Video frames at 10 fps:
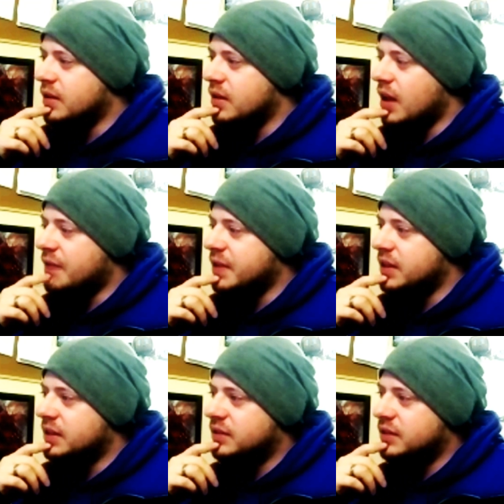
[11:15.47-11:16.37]
But I don't know.
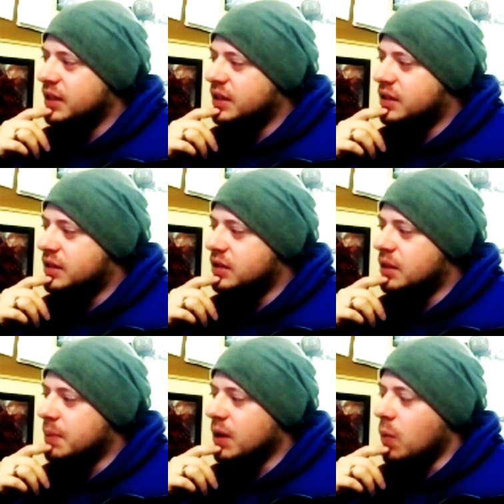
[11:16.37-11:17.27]
I think
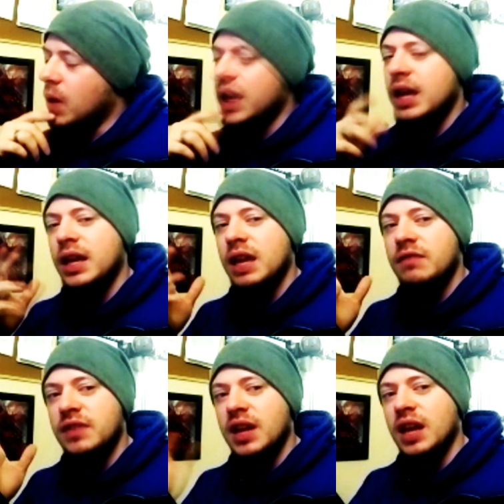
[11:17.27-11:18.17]
it's just the big
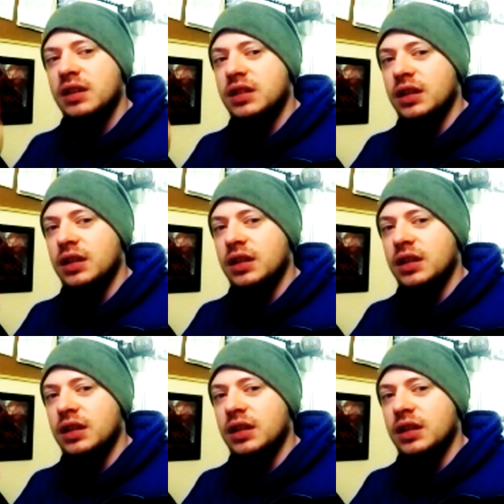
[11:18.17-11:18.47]
waiting game for